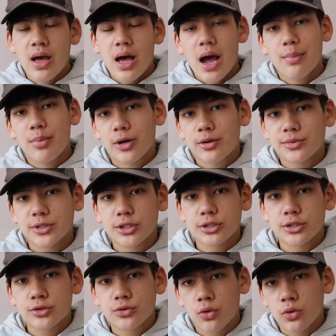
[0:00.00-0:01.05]
I pretty much
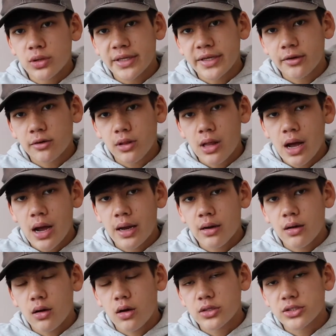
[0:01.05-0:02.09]
just store leader
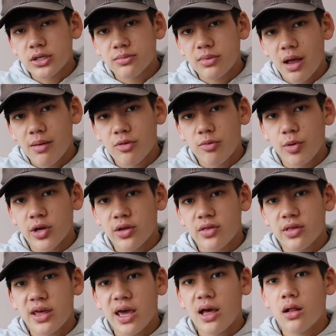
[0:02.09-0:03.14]
line. I'll sometimes bring a
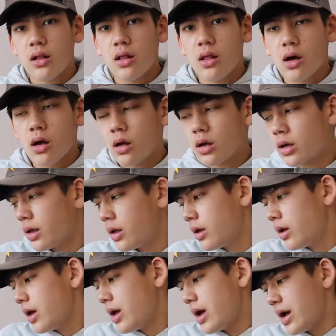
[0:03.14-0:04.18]
scale along.
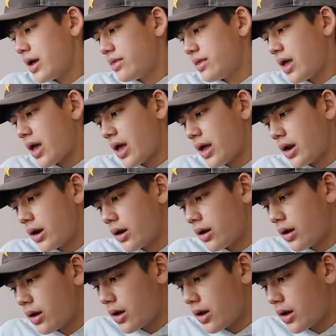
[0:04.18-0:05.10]
And then